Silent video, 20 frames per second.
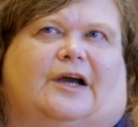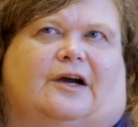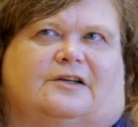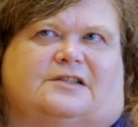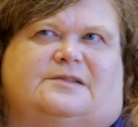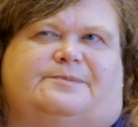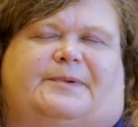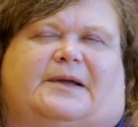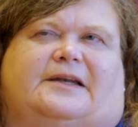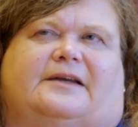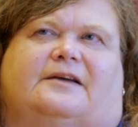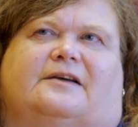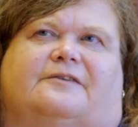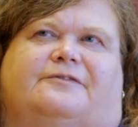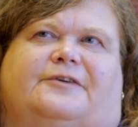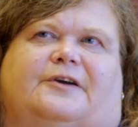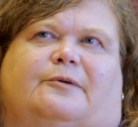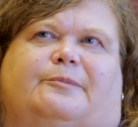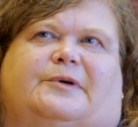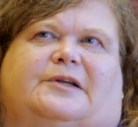are spending a
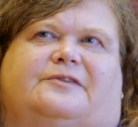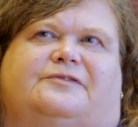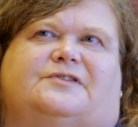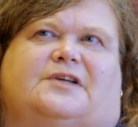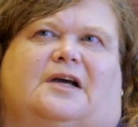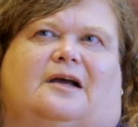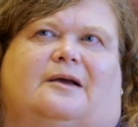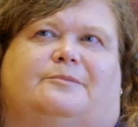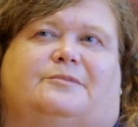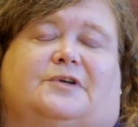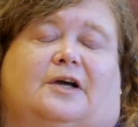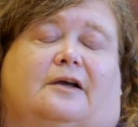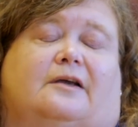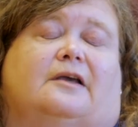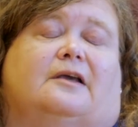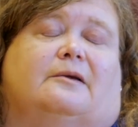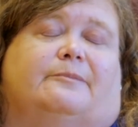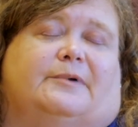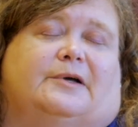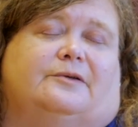fair bit of time
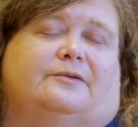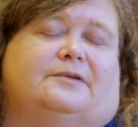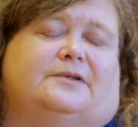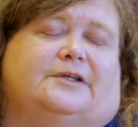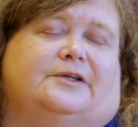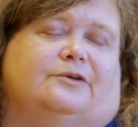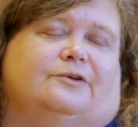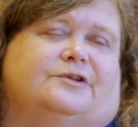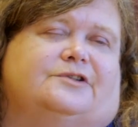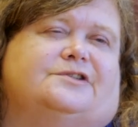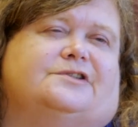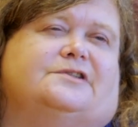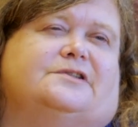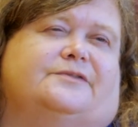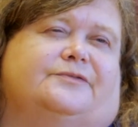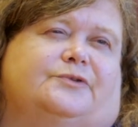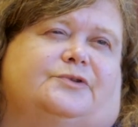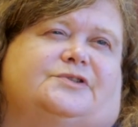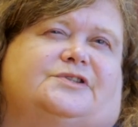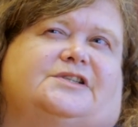talking about the origins
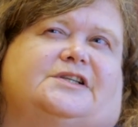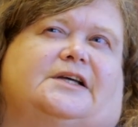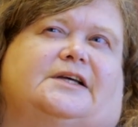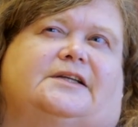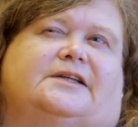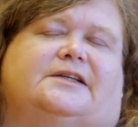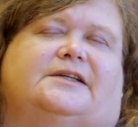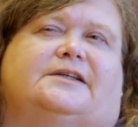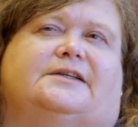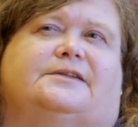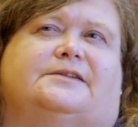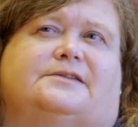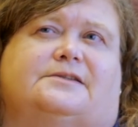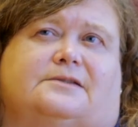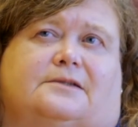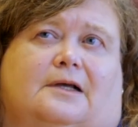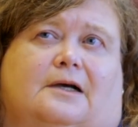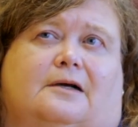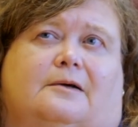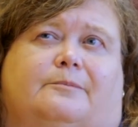of Christianity and
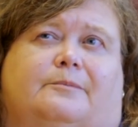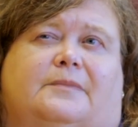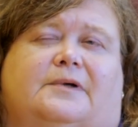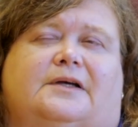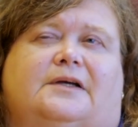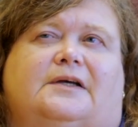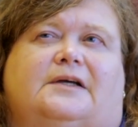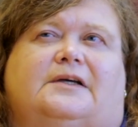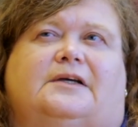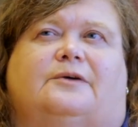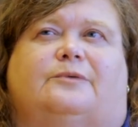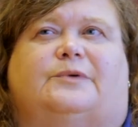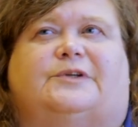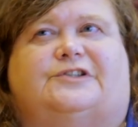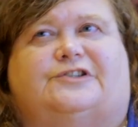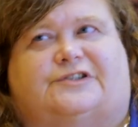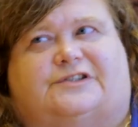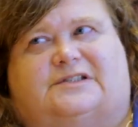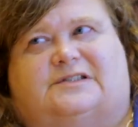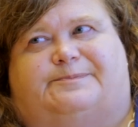Islam. We
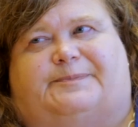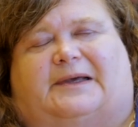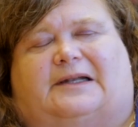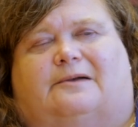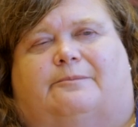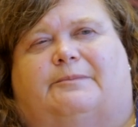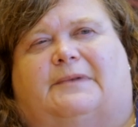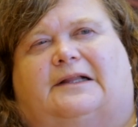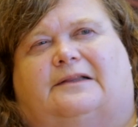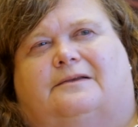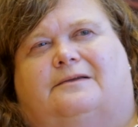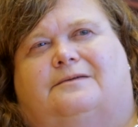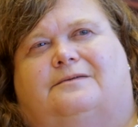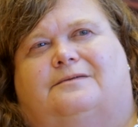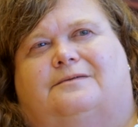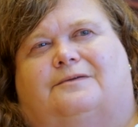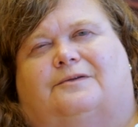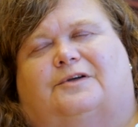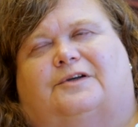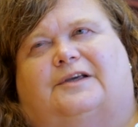just spent a
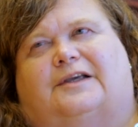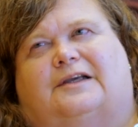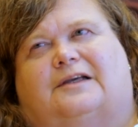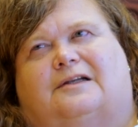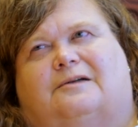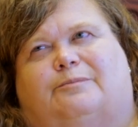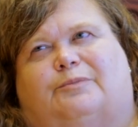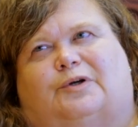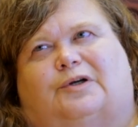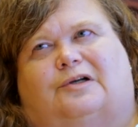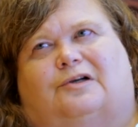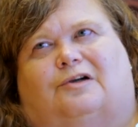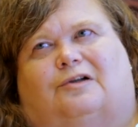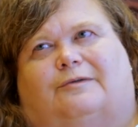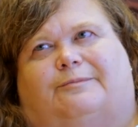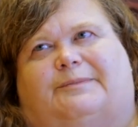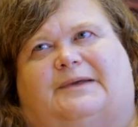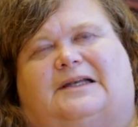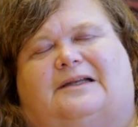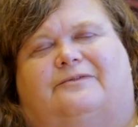month looking at a book
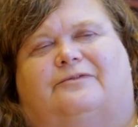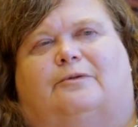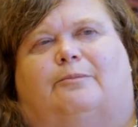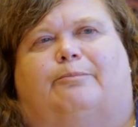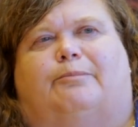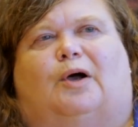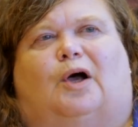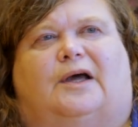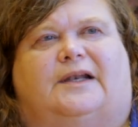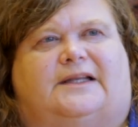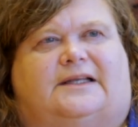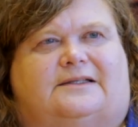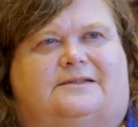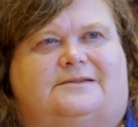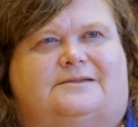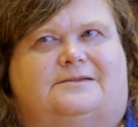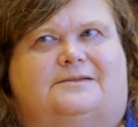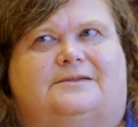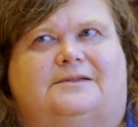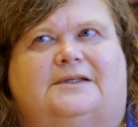called Medieval
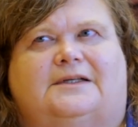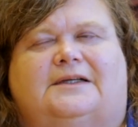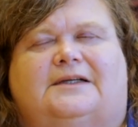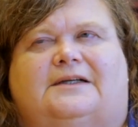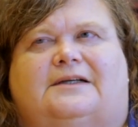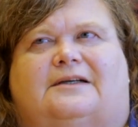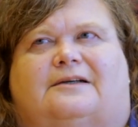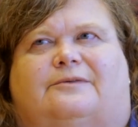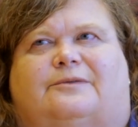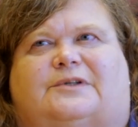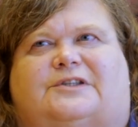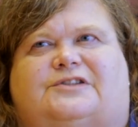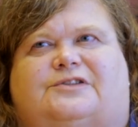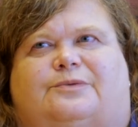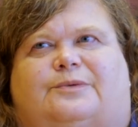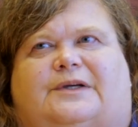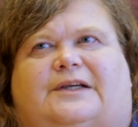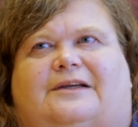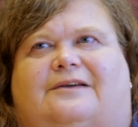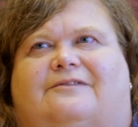Bodies, in which
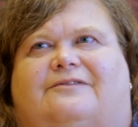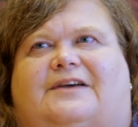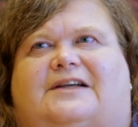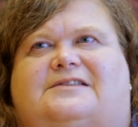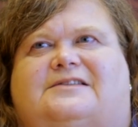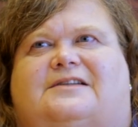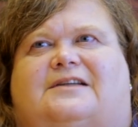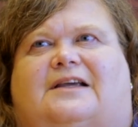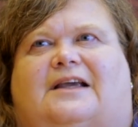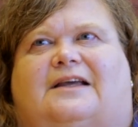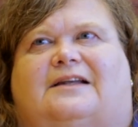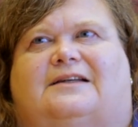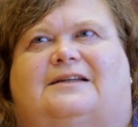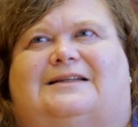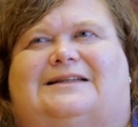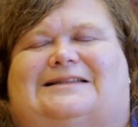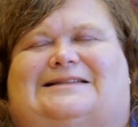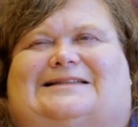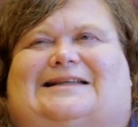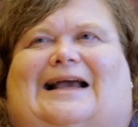we investigated
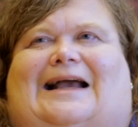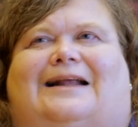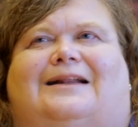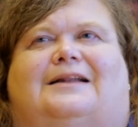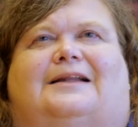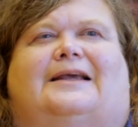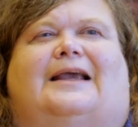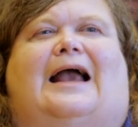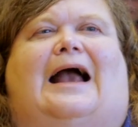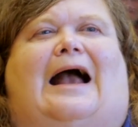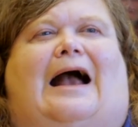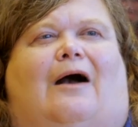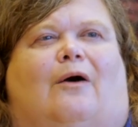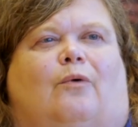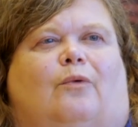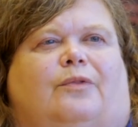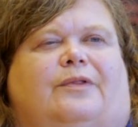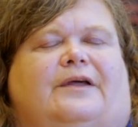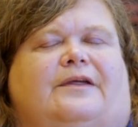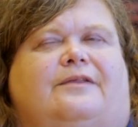exactly
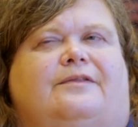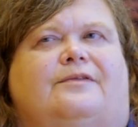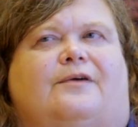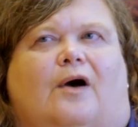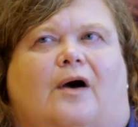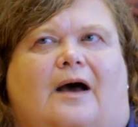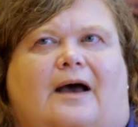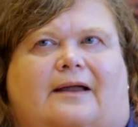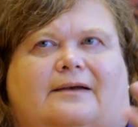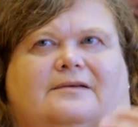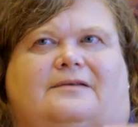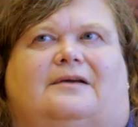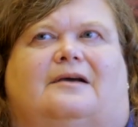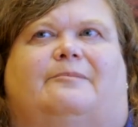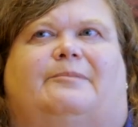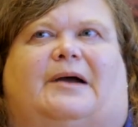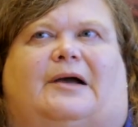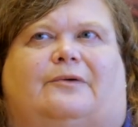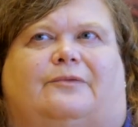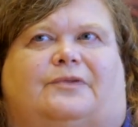how they thought
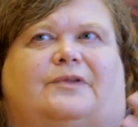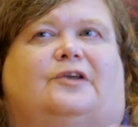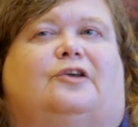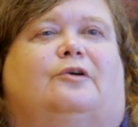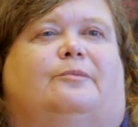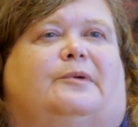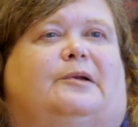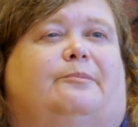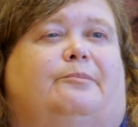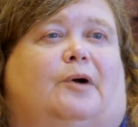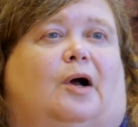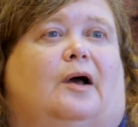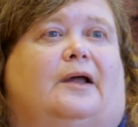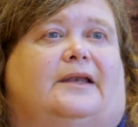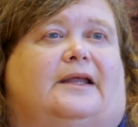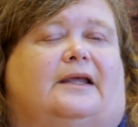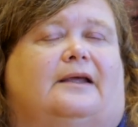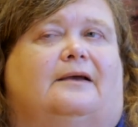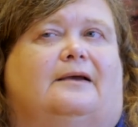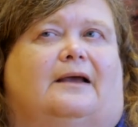about the human
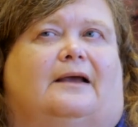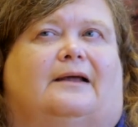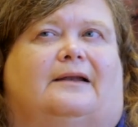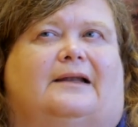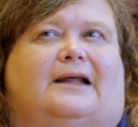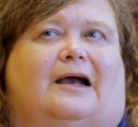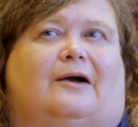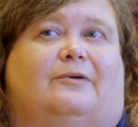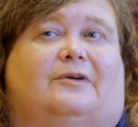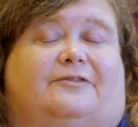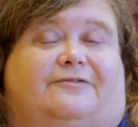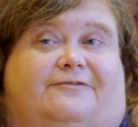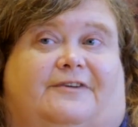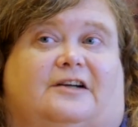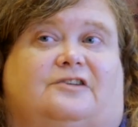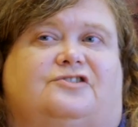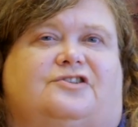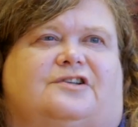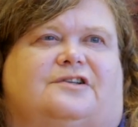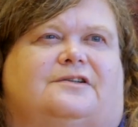body and how it
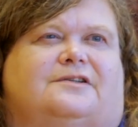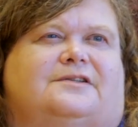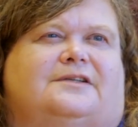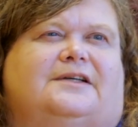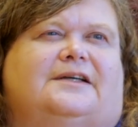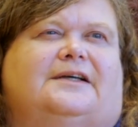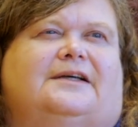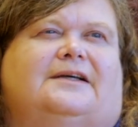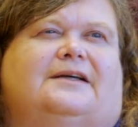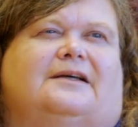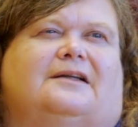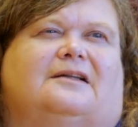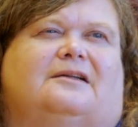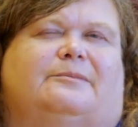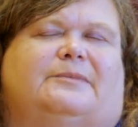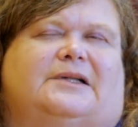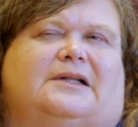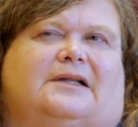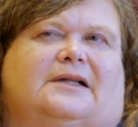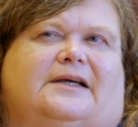functioned in the
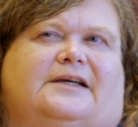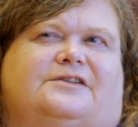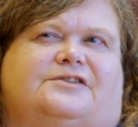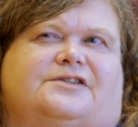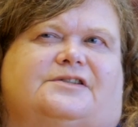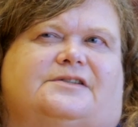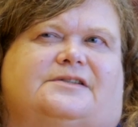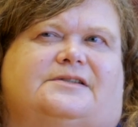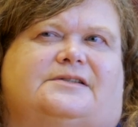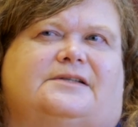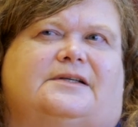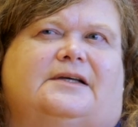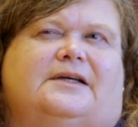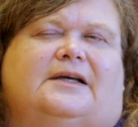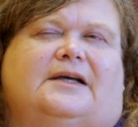Middle Ages,